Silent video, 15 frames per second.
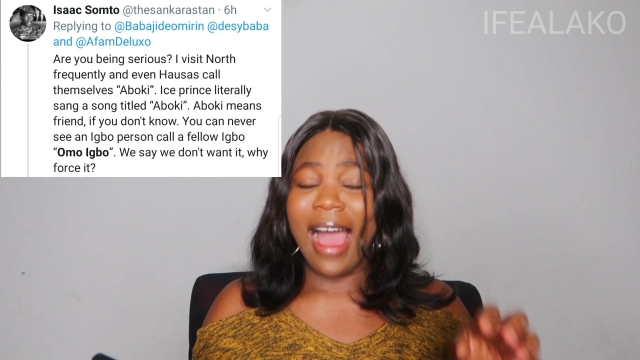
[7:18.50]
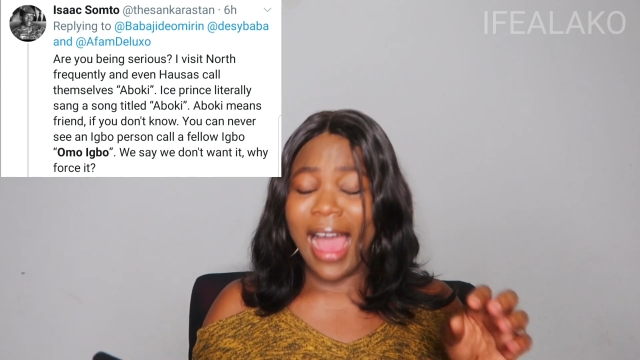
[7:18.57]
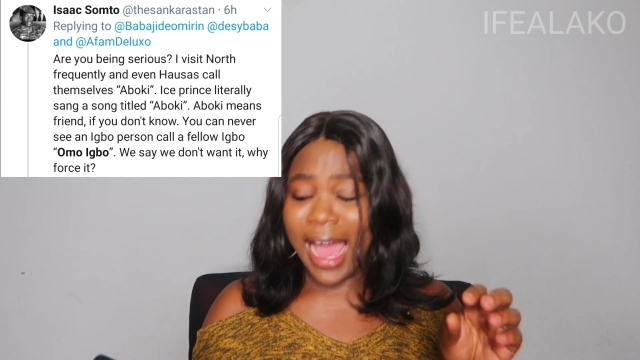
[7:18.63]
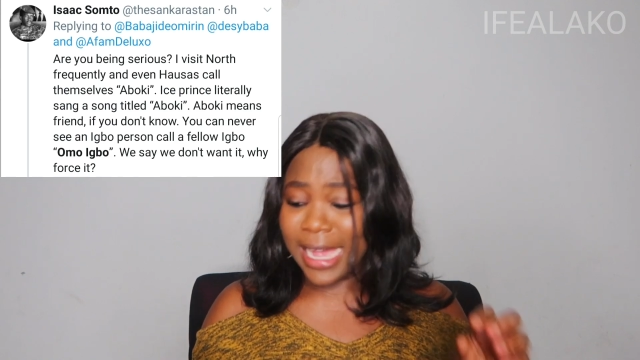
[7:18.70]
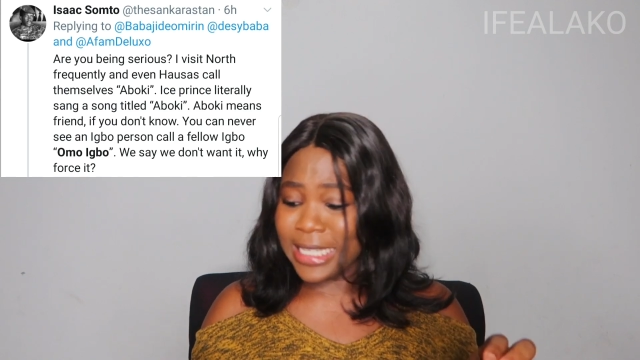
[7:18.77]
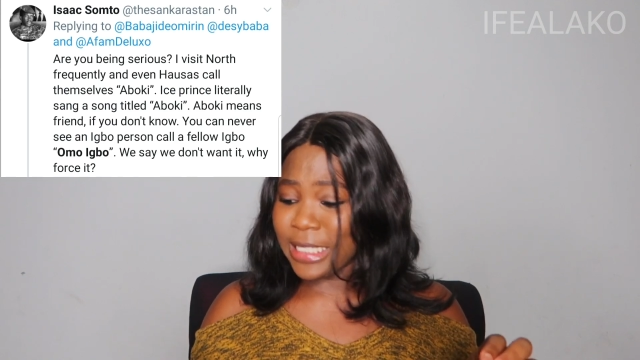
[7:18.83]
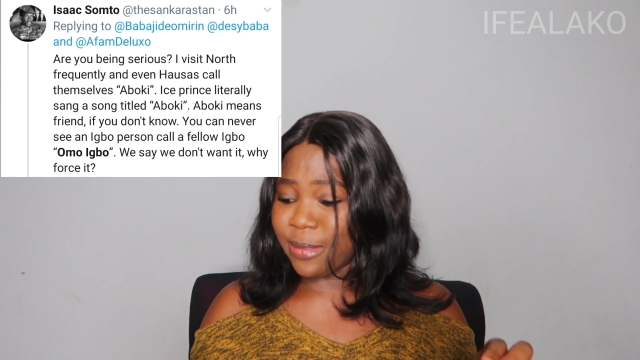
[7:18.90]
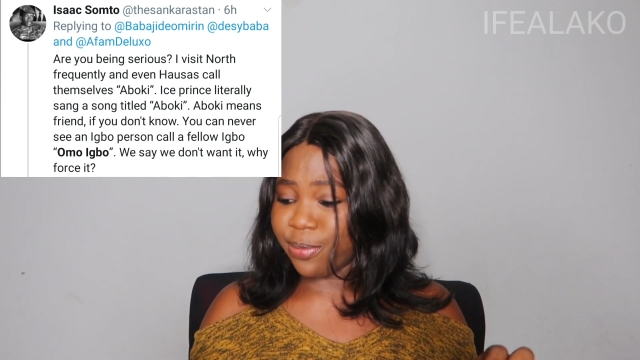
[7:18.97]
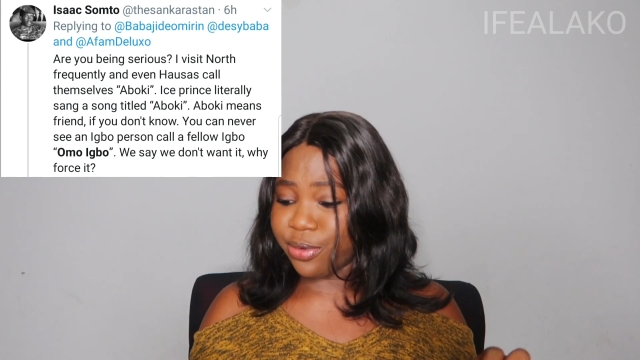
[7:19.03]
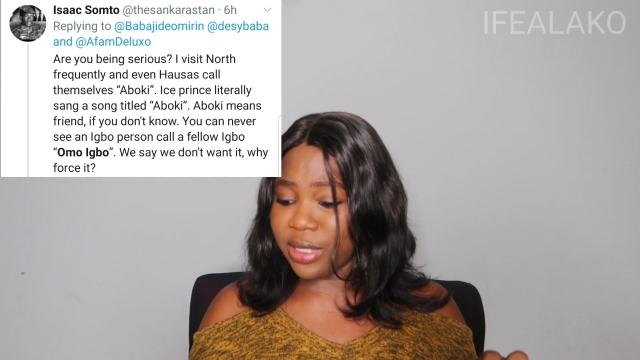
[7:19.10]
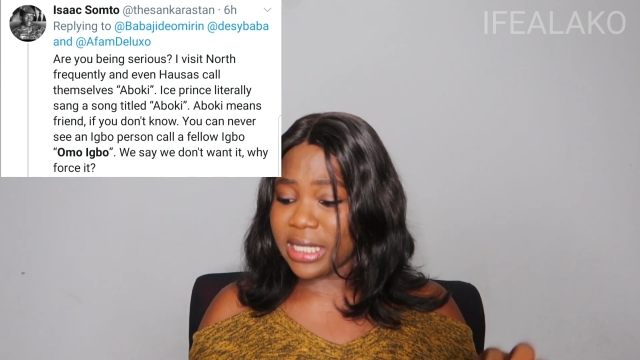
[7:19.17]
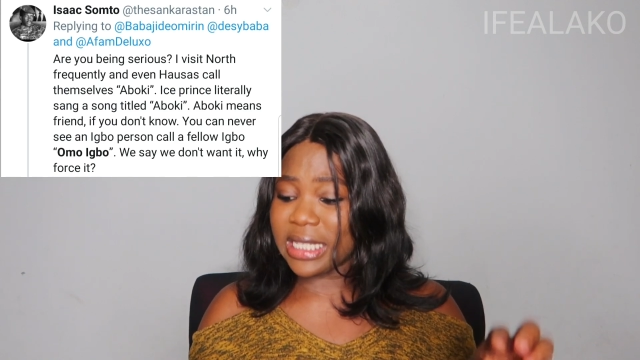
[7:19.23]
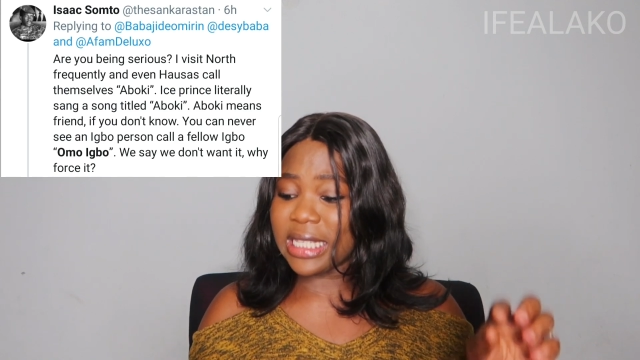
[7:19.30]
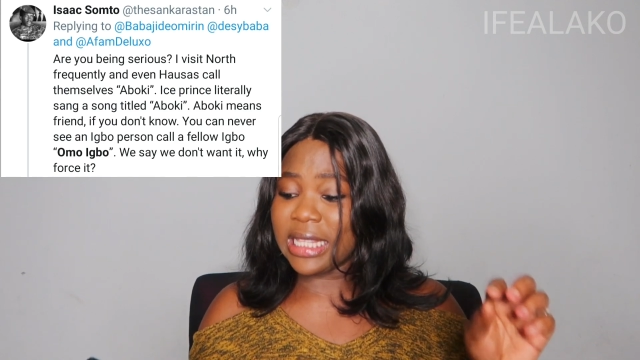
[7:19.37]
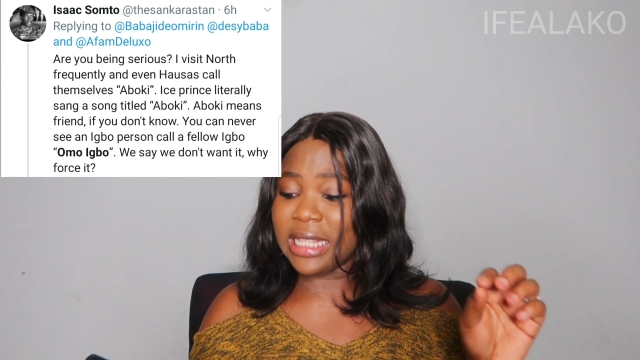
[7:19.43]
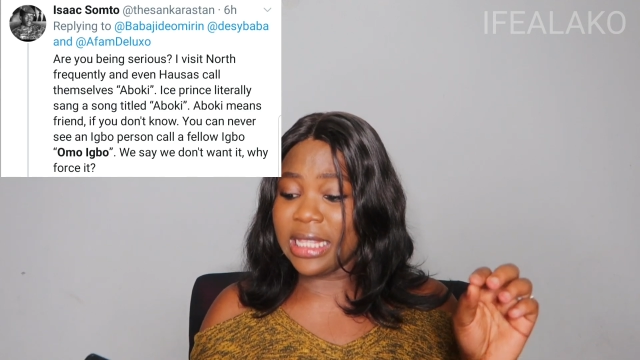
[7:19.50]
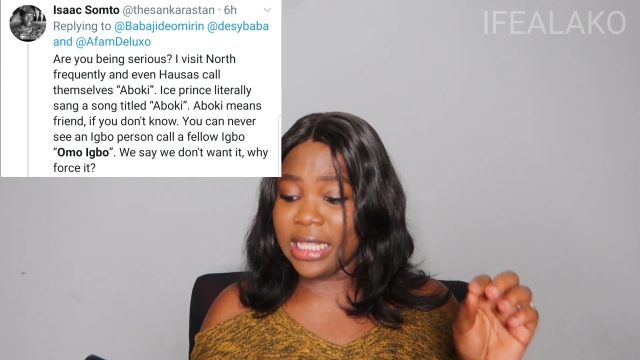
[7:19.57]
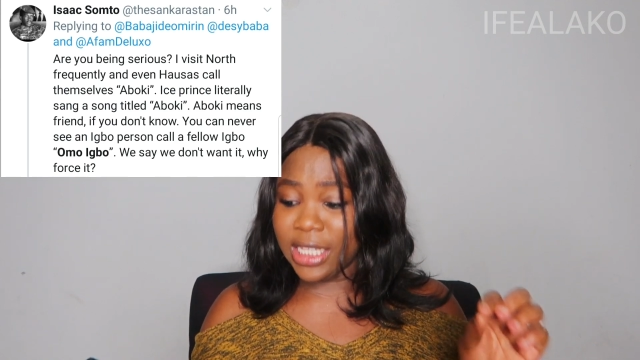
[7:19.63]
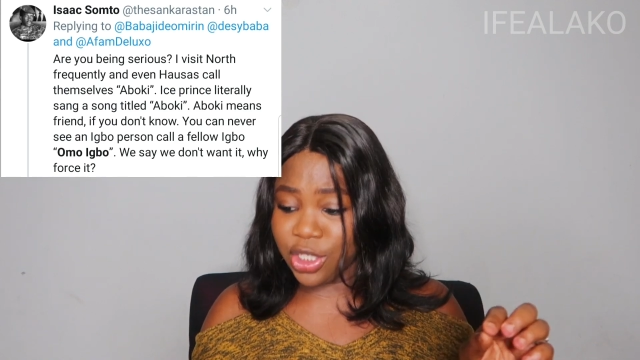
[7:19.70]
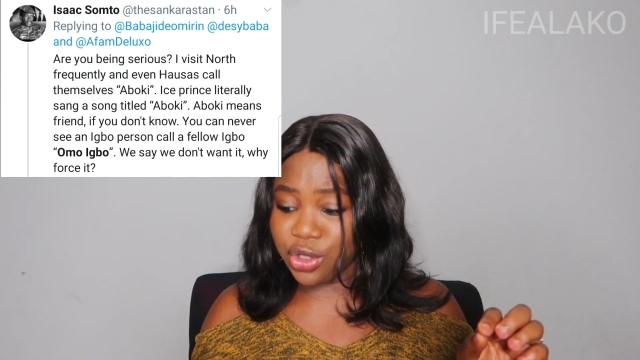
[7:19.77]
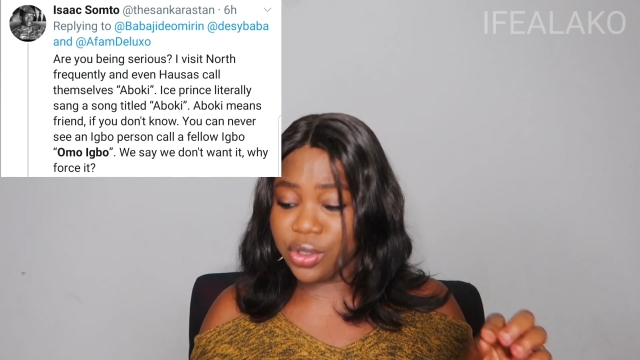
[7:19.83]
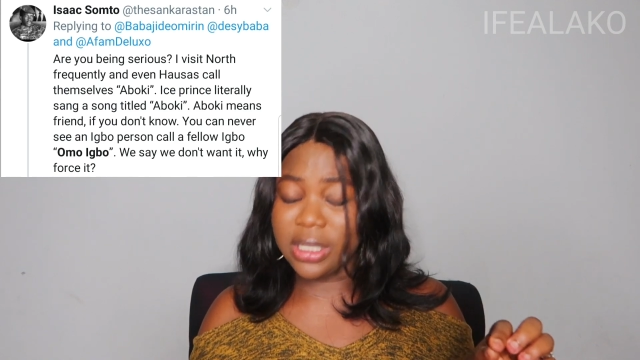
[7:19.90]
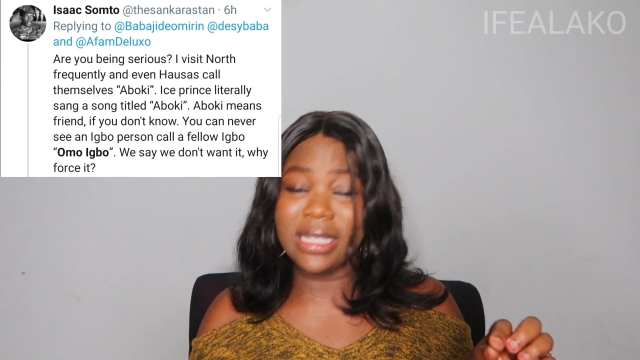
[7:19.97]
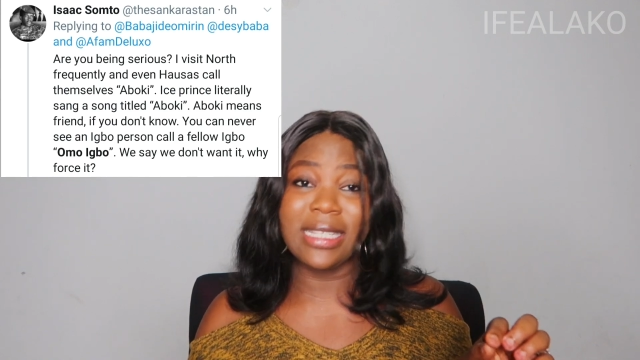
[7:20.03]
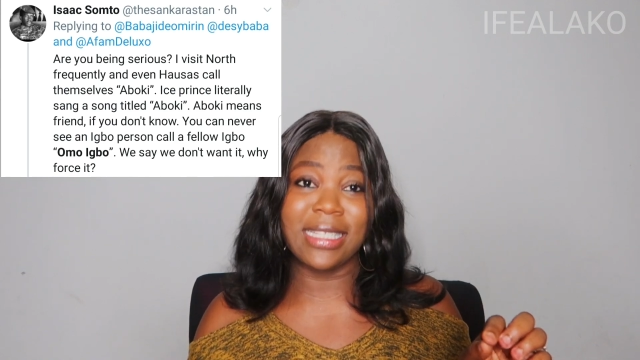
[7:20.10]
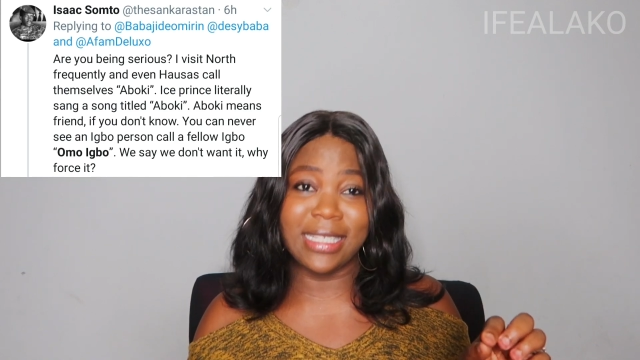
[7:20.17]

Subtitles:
Ice Prince literally